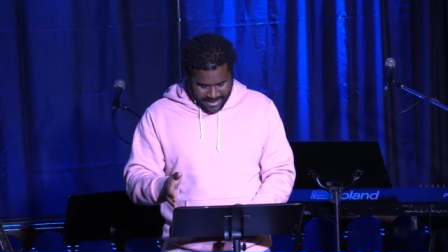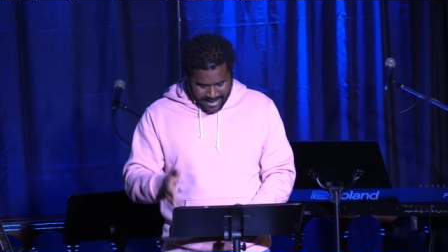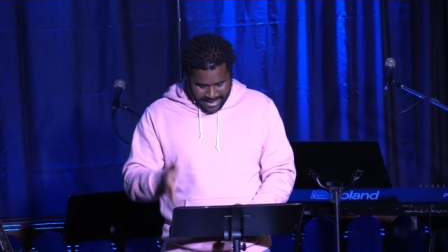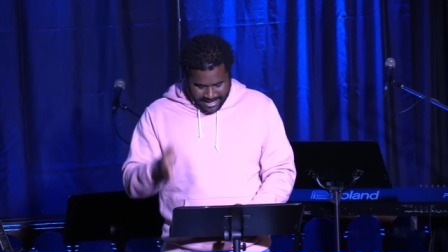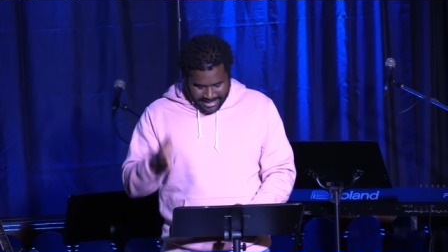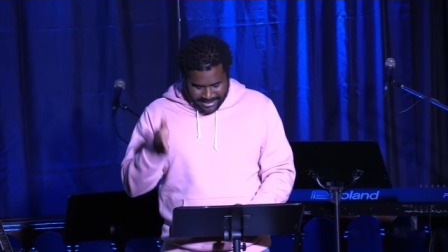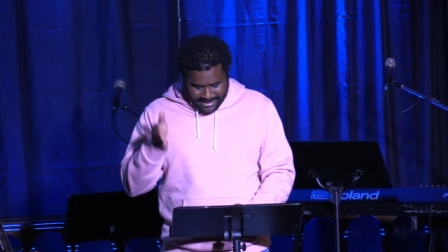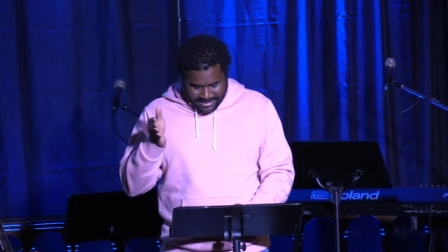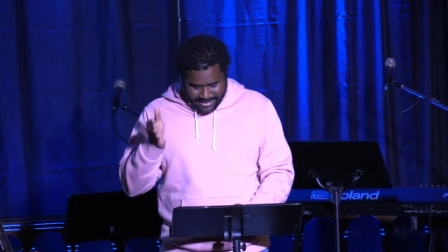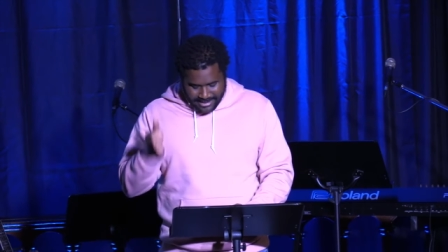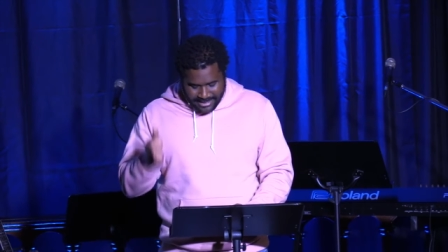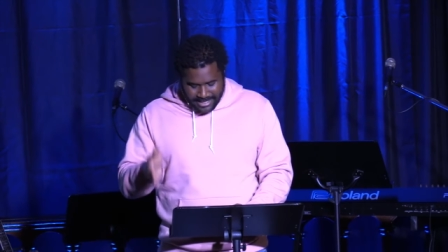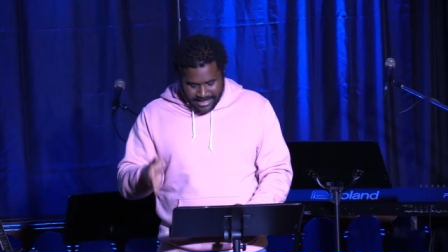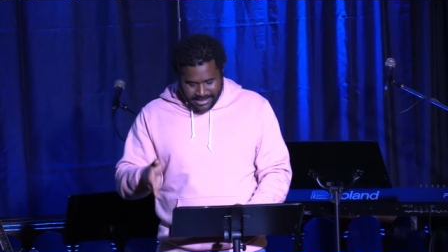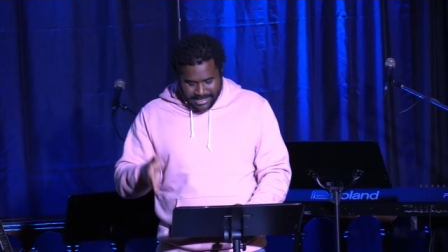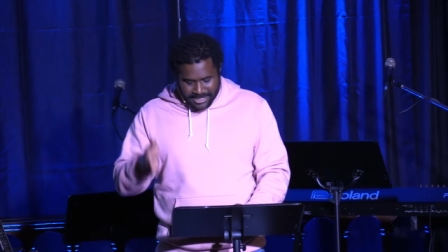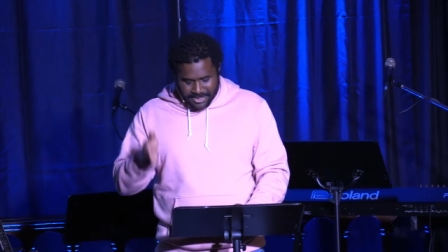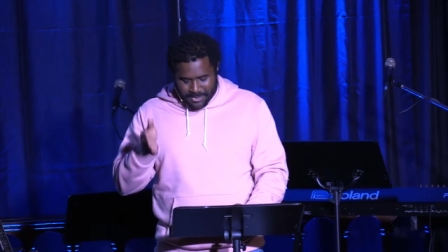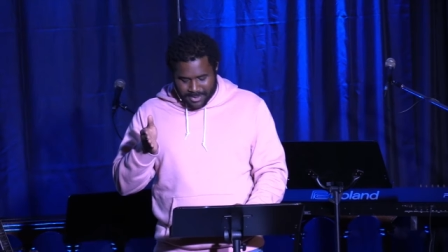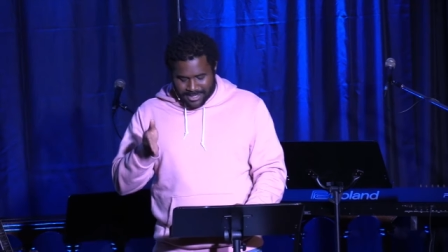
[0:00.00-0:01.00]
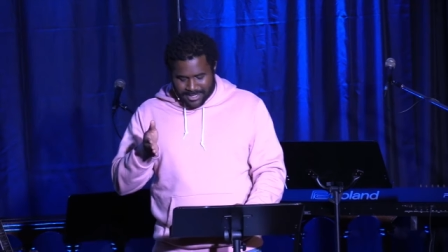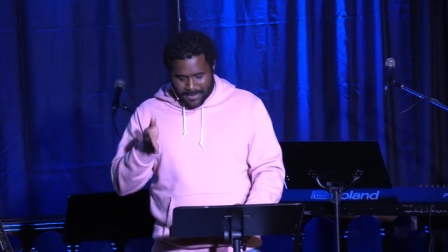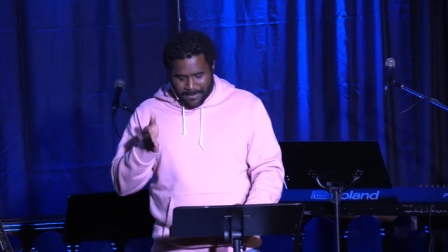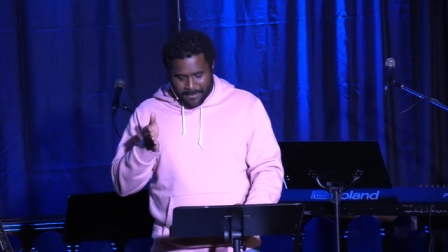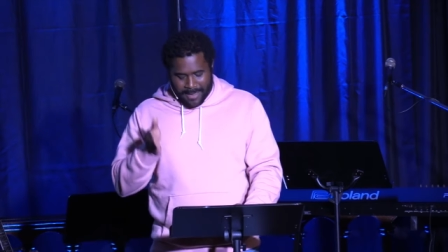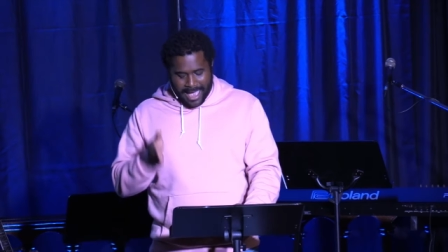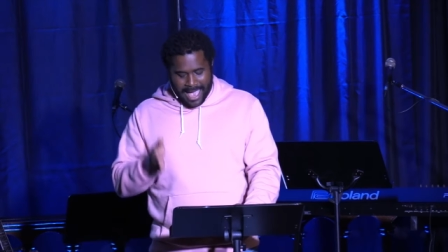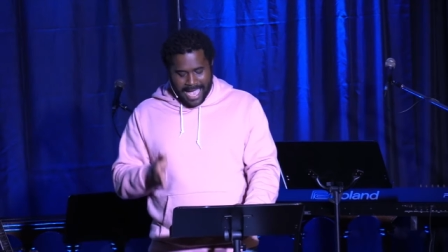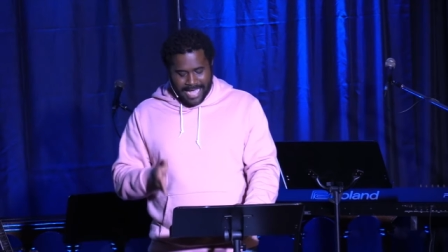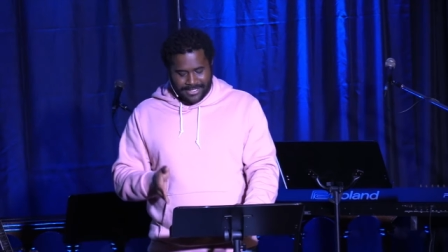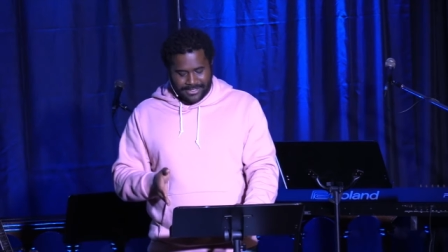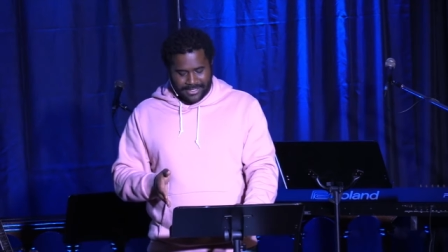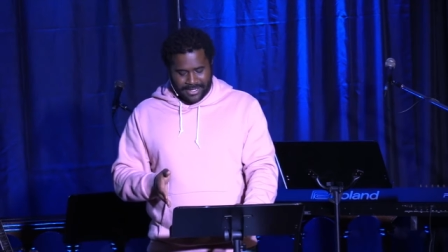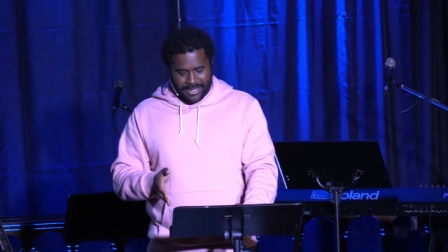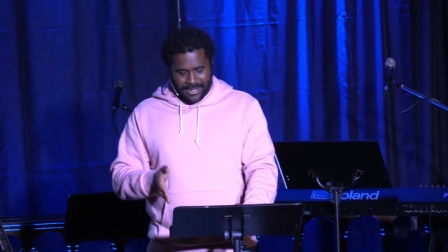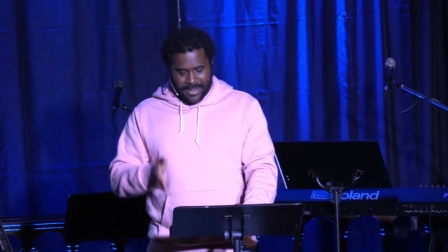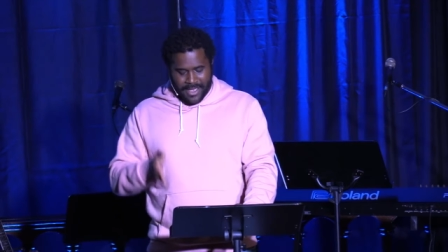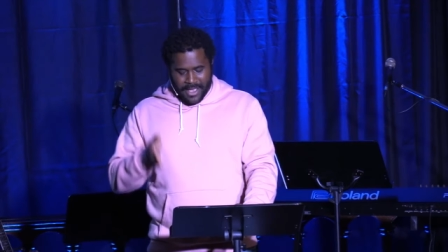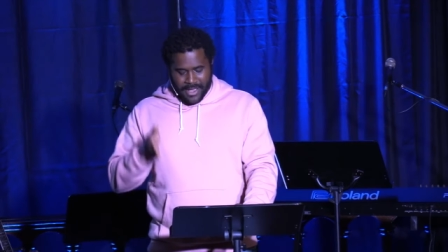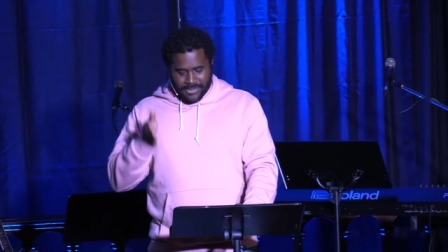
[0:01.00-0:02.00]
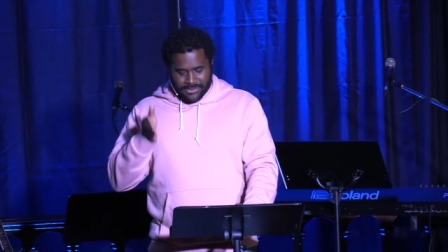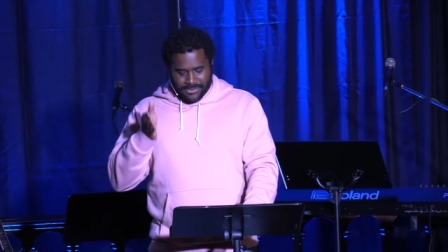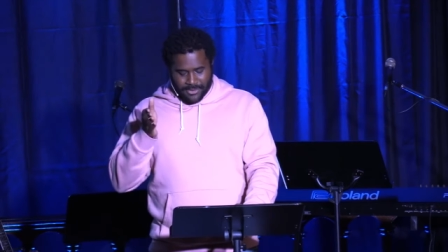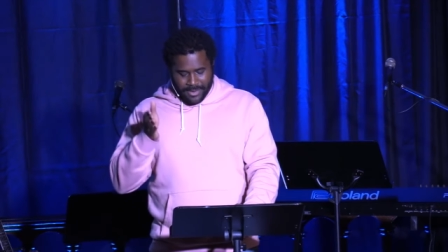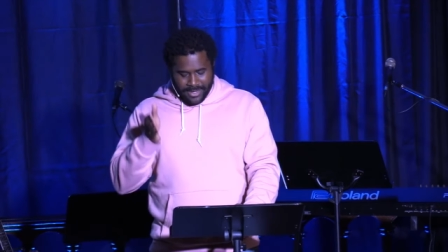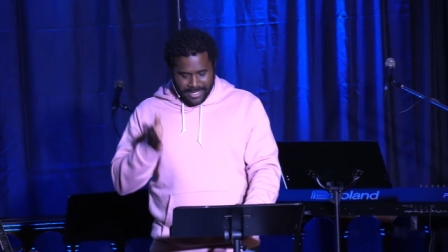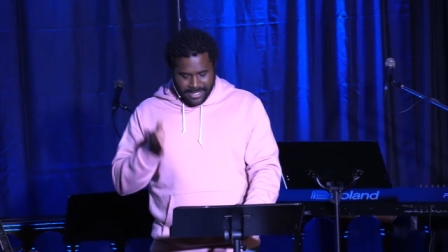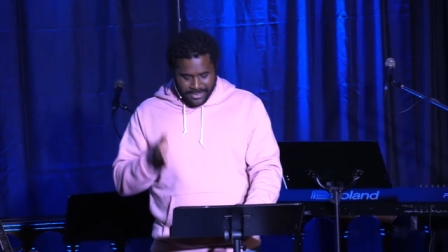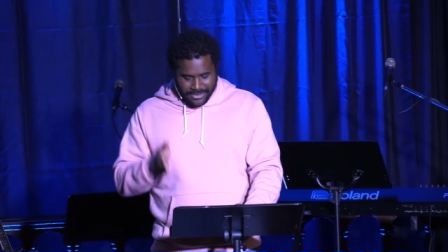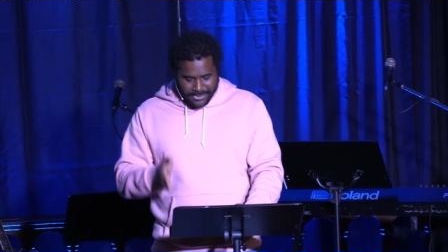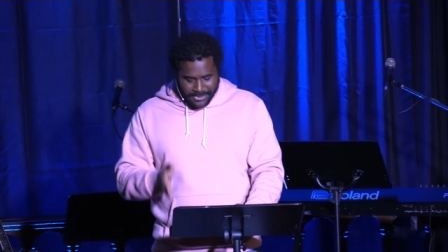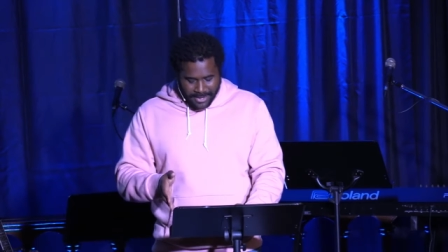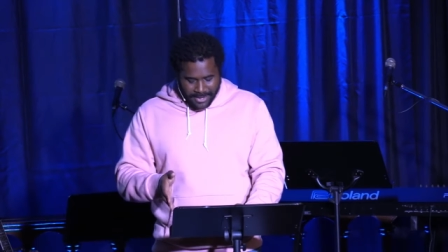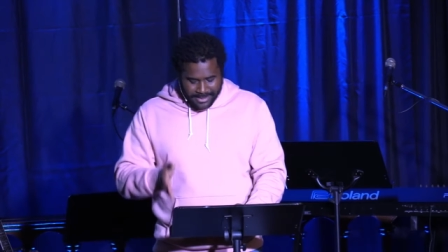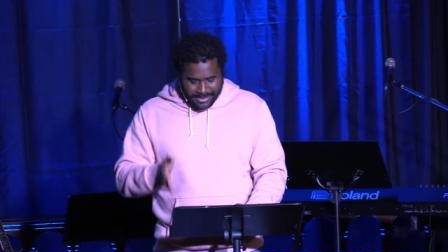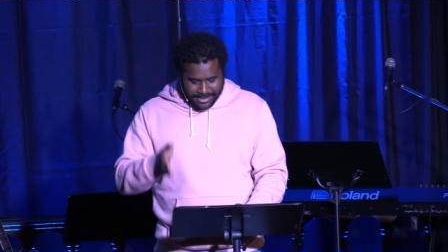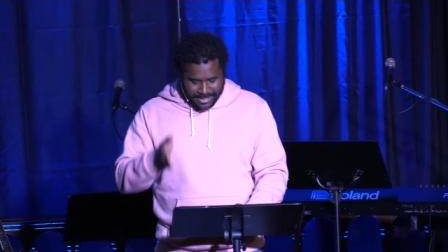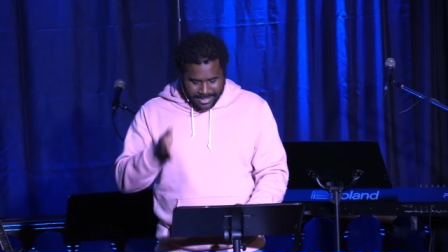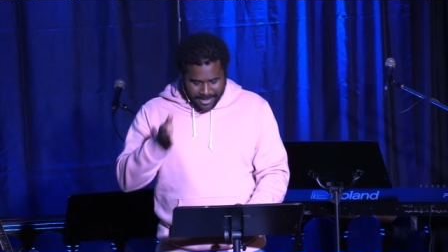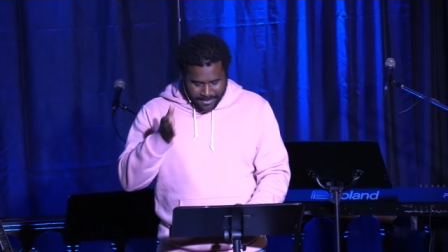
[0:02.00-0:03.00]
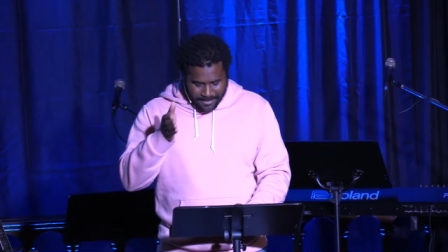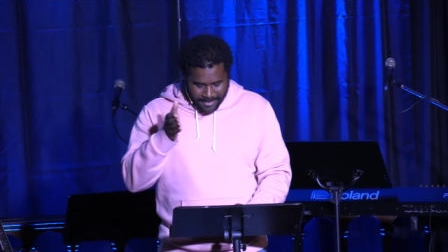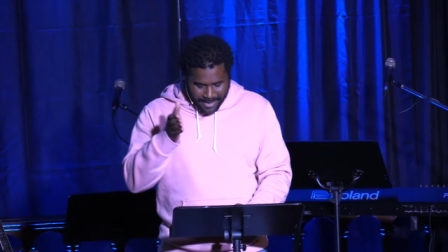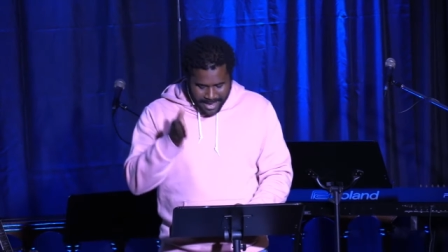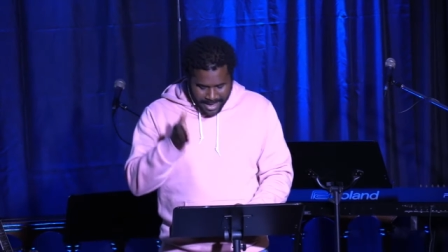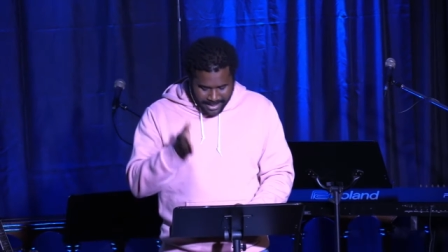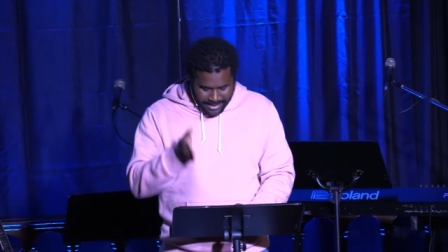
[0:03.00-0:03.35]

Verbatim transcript: He sees us with compassion so we can trust Him